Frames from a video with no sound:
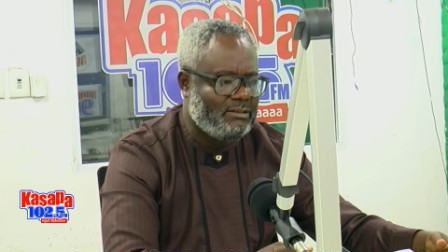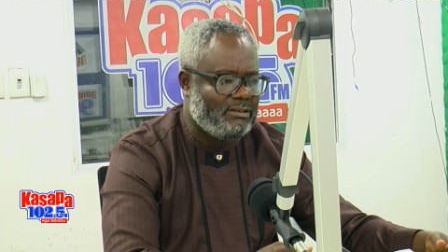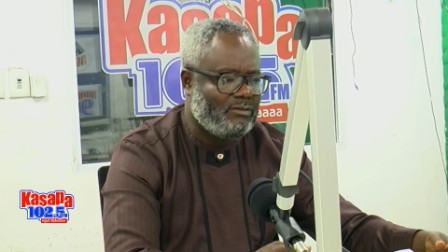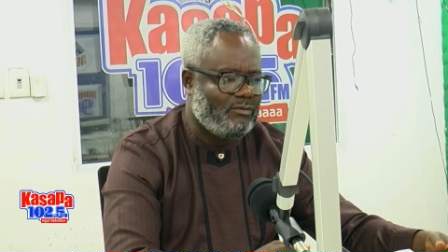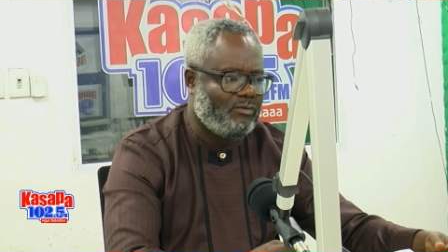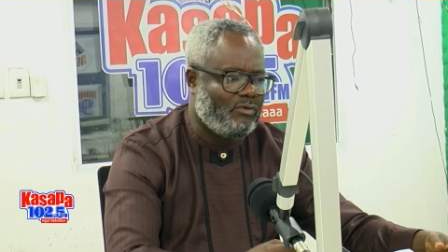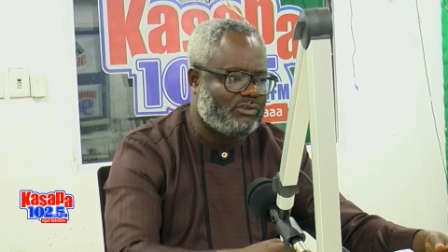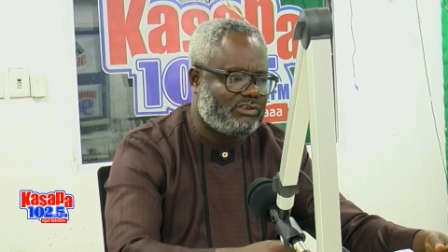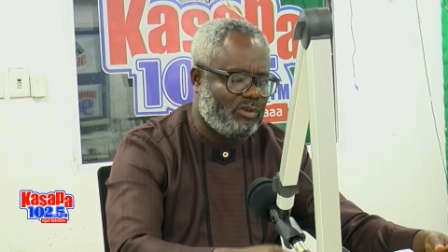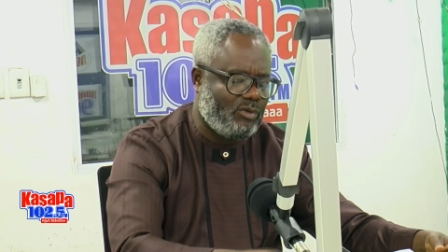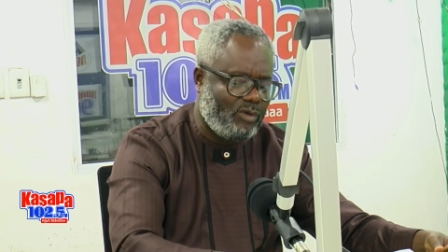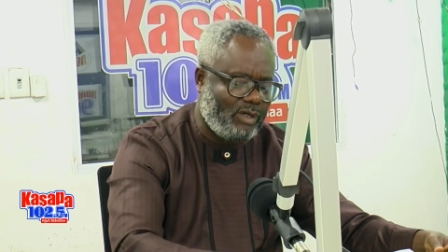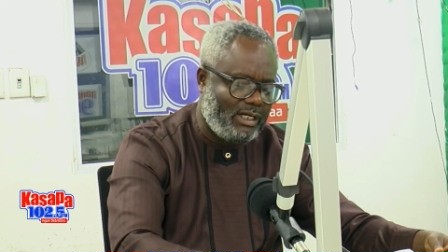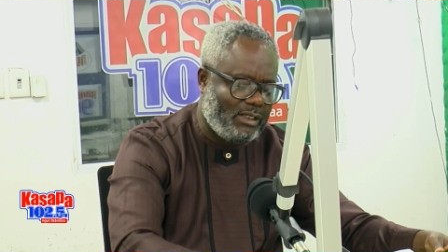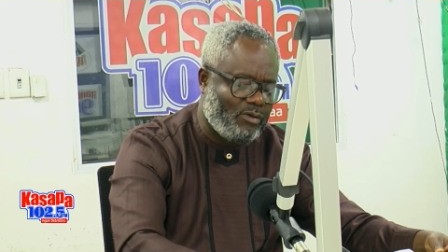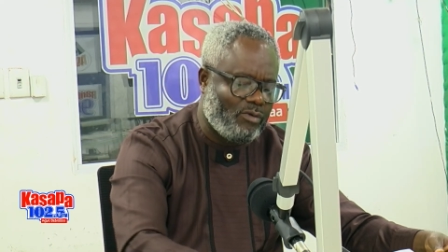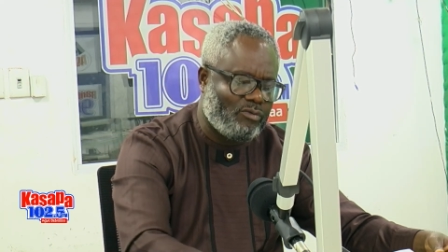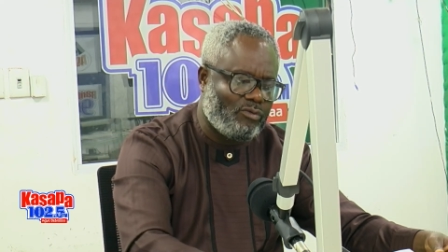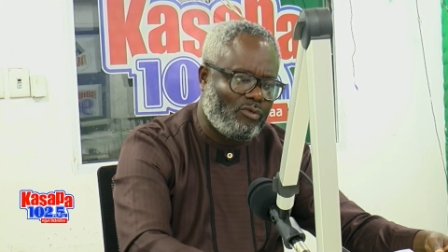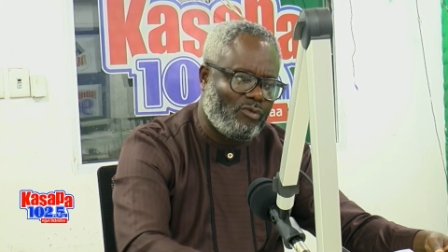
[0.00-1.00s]
What's
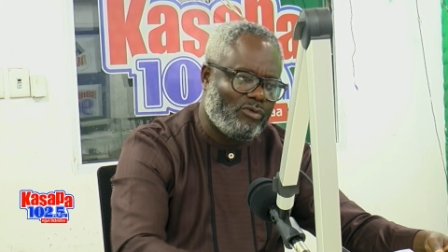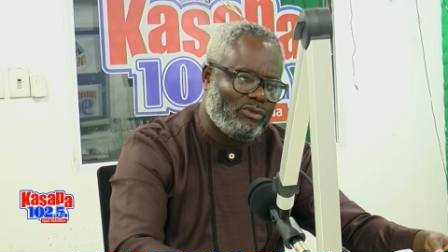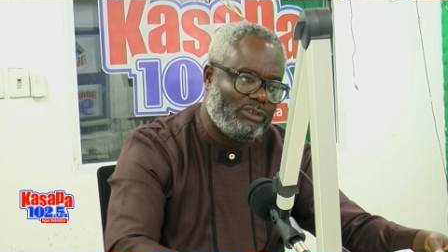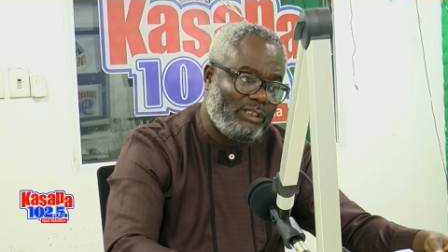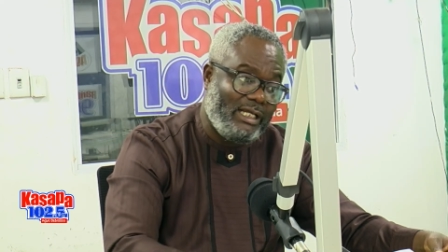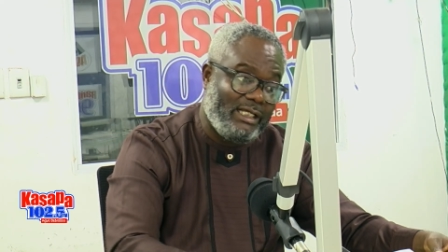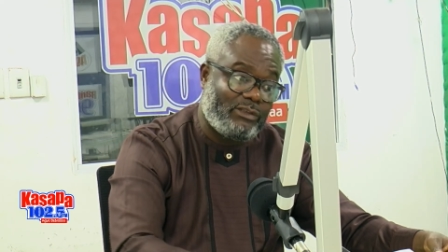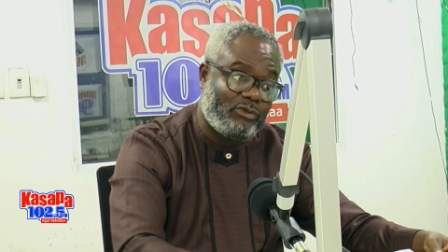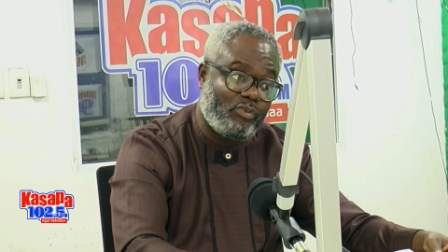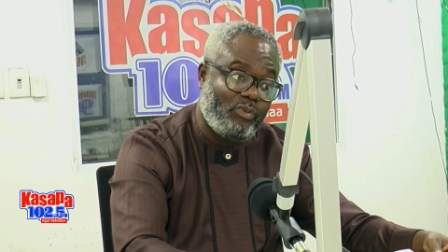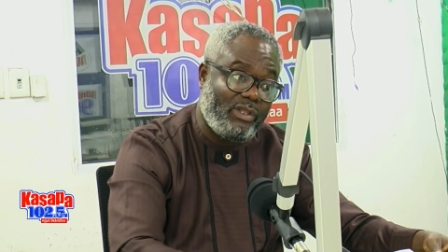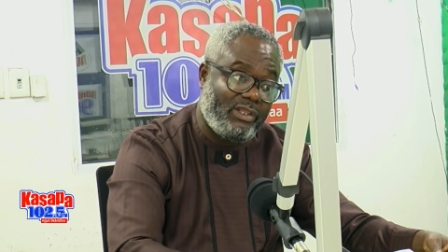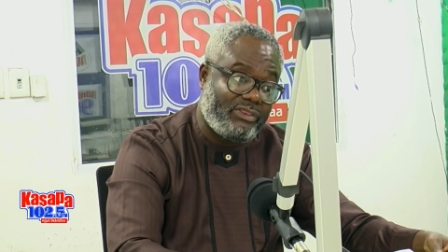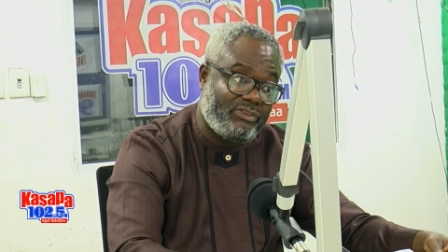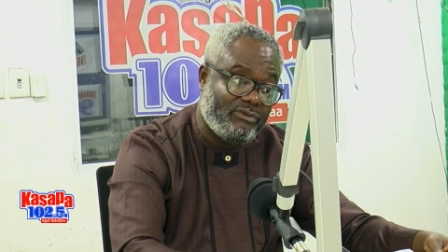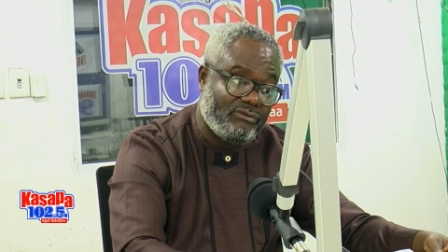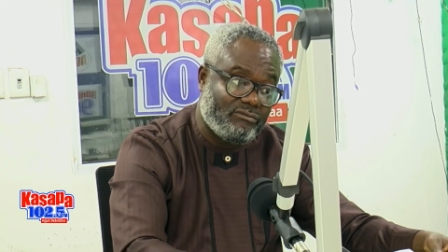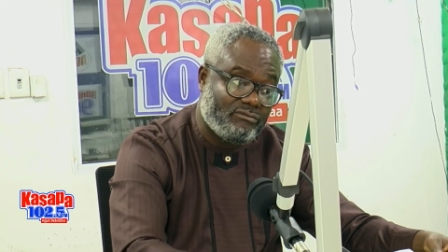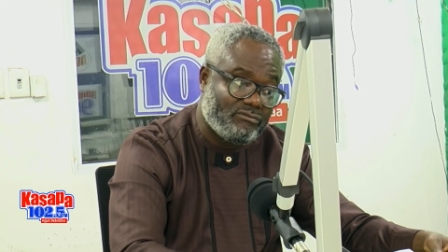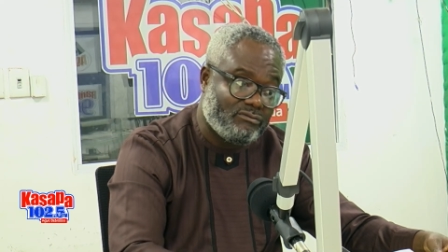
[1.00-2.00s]
your net
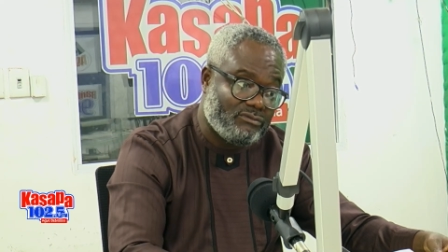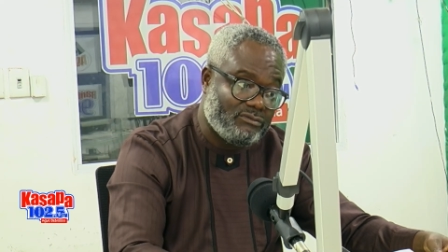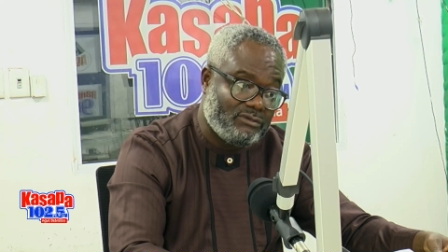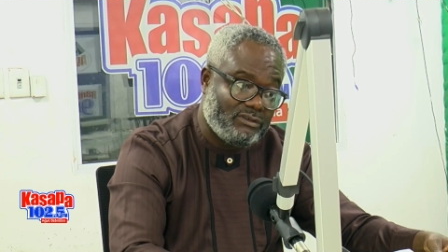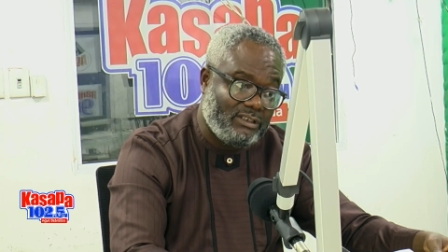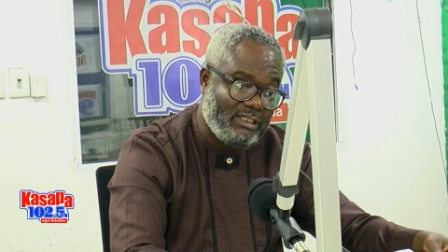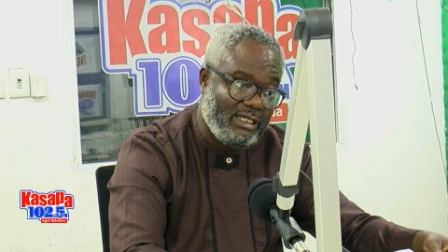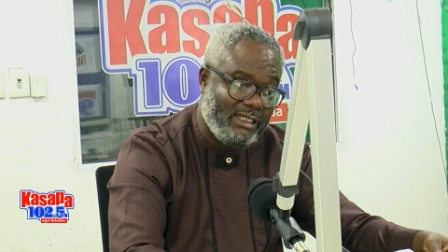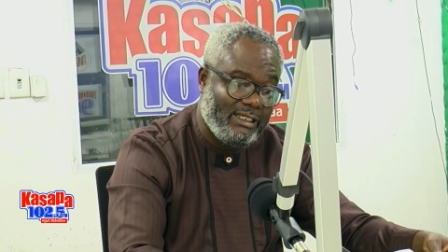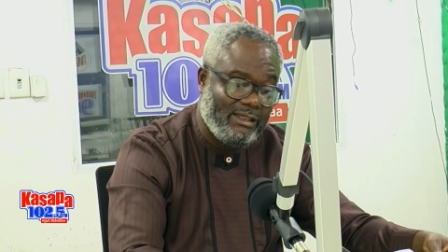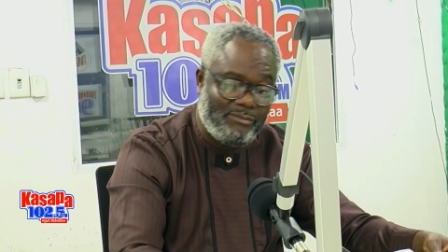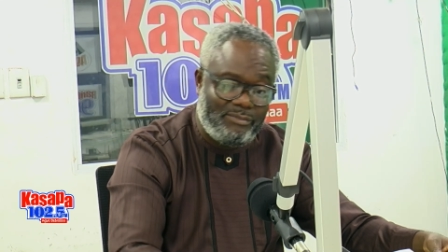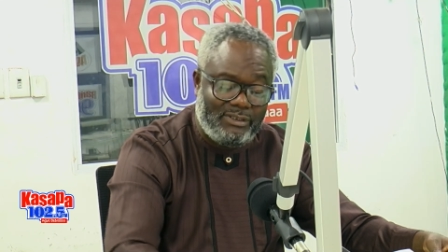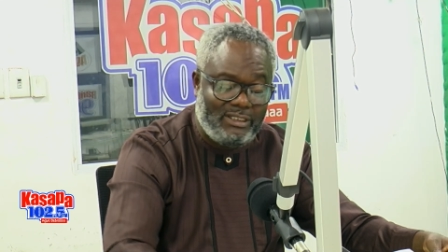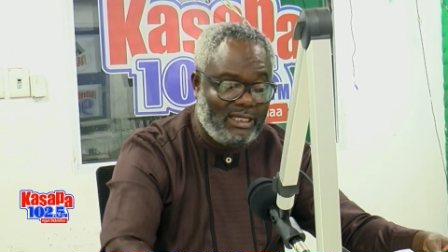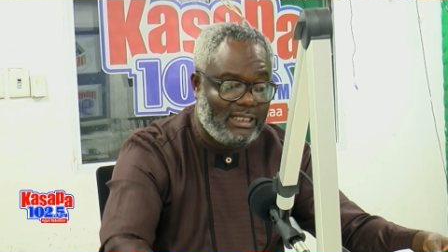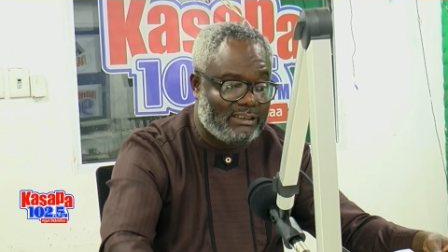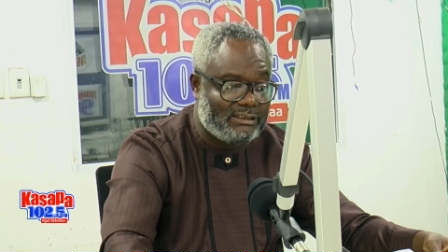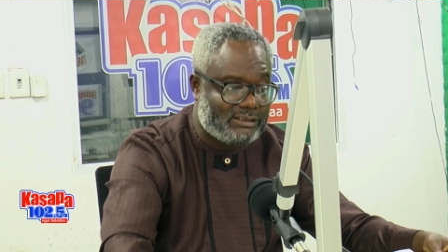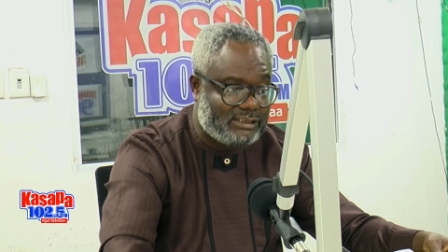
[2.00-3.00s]
worth? A be
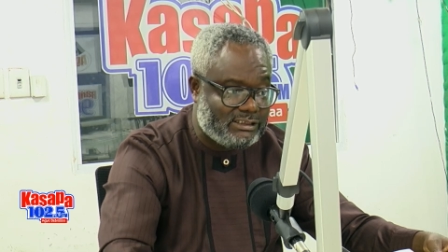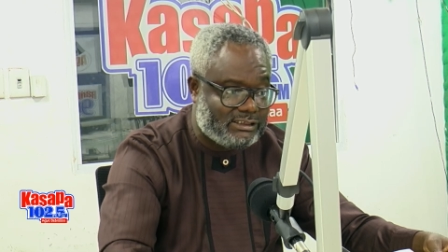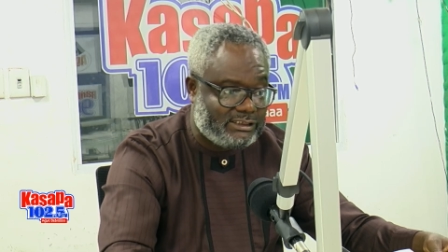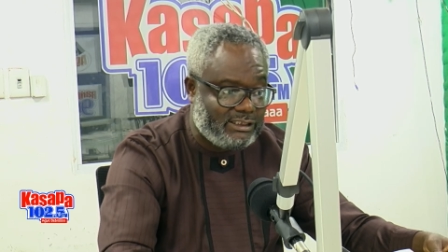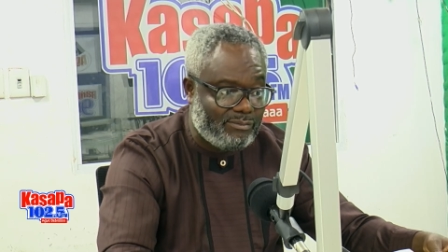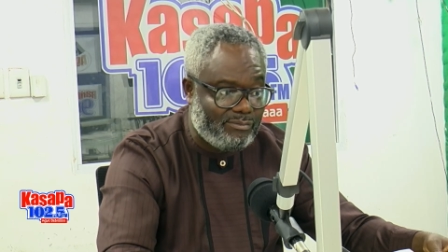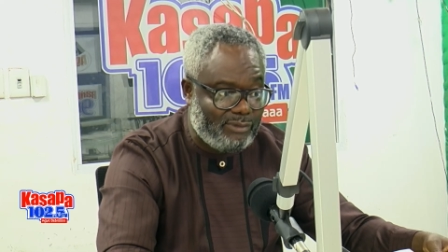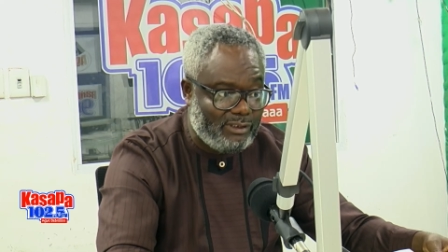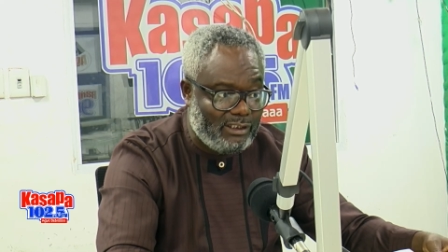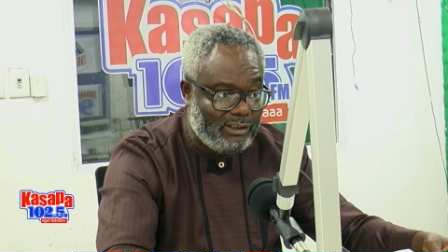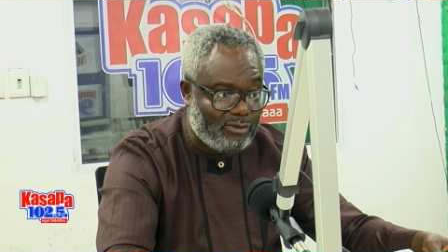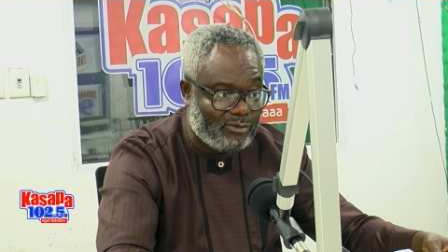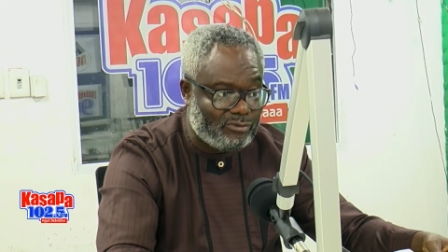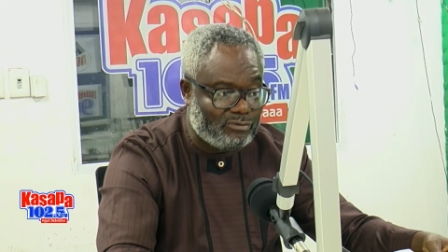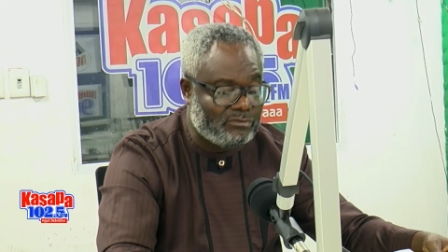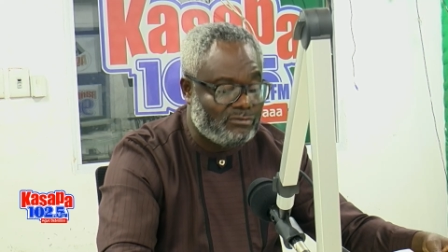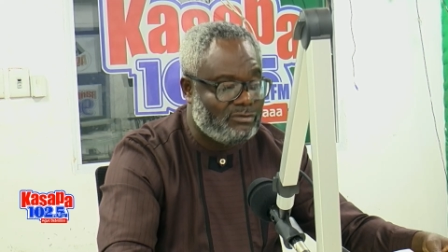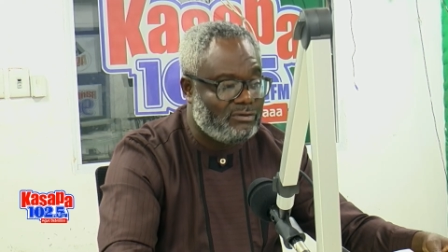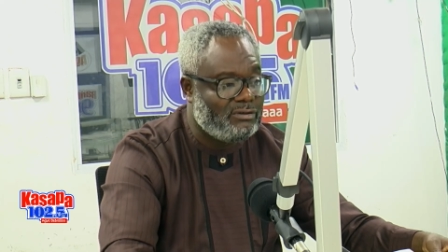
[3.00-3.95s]
a 16 million.